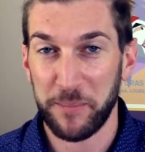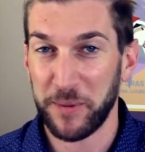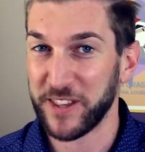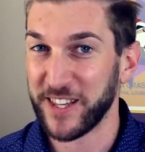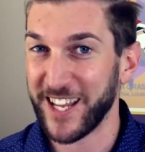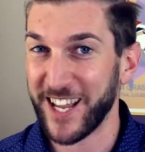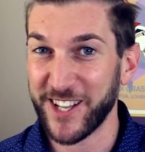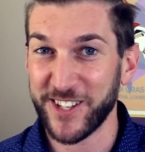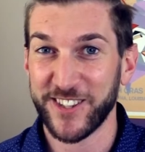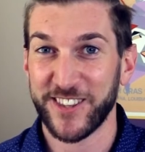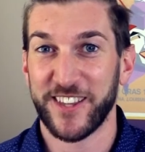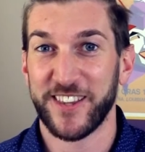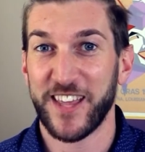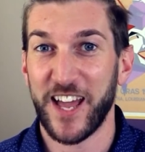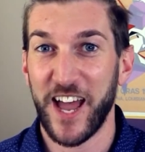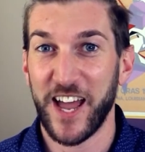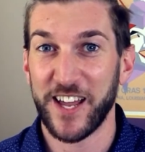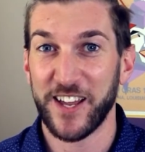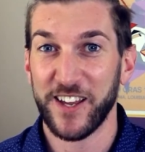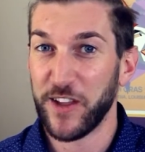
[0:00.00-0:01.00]
But at the end of the
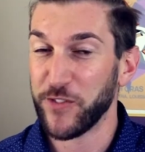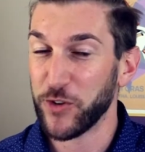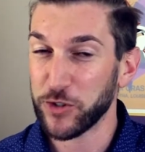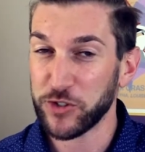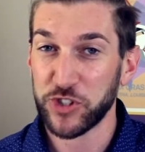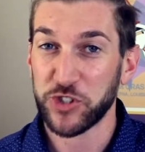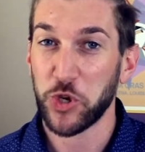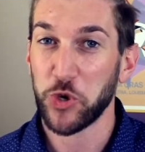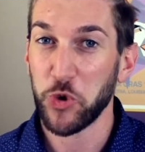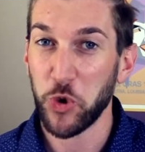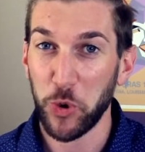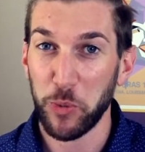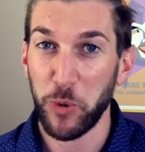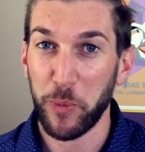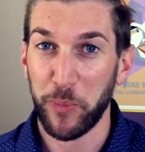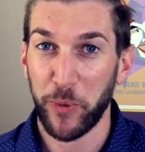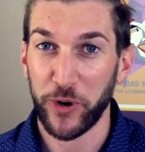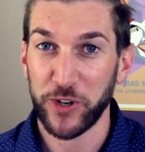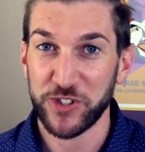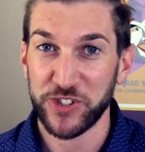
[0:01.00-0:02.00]
day, if you're just a normal
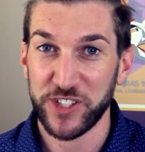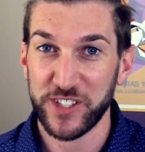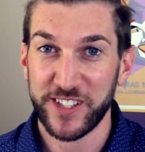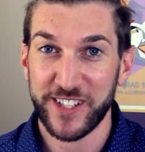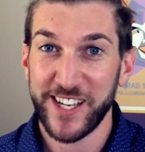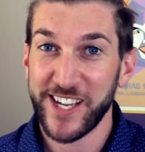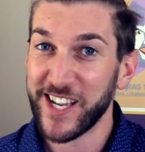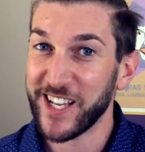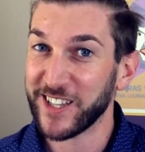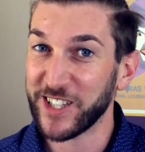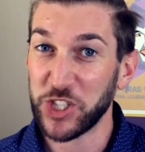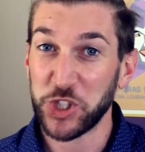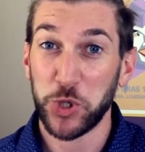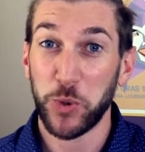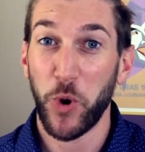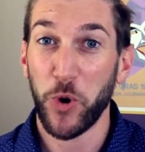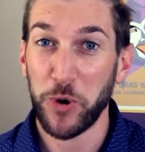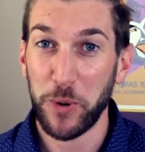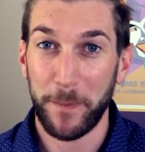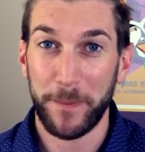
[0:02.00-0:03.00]
person person, unless
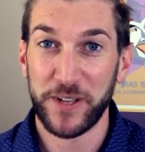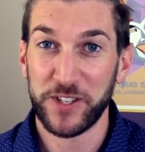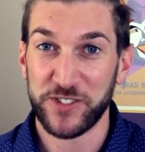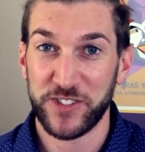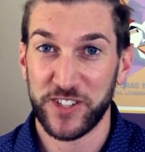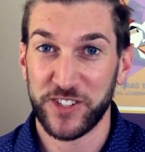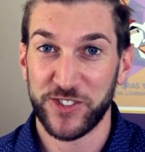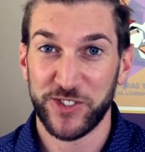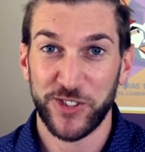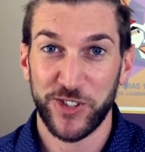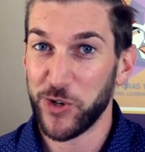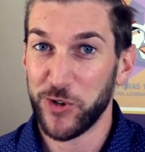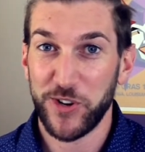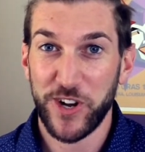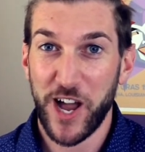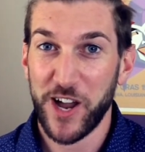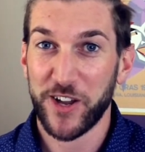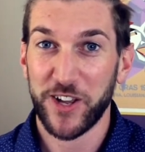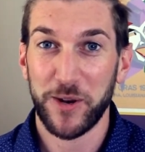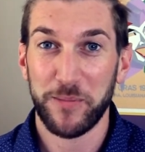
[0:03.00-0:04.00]
you own a business, you're
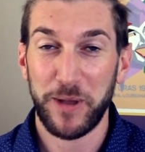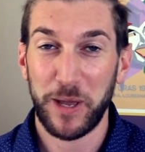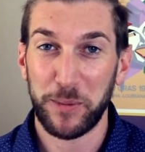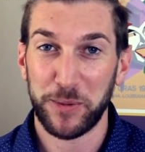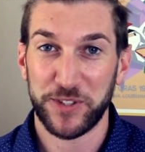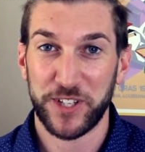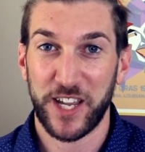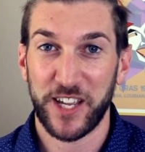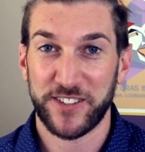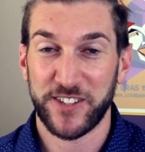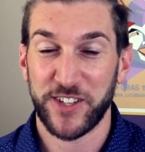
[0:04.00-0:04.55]
not going to be able to get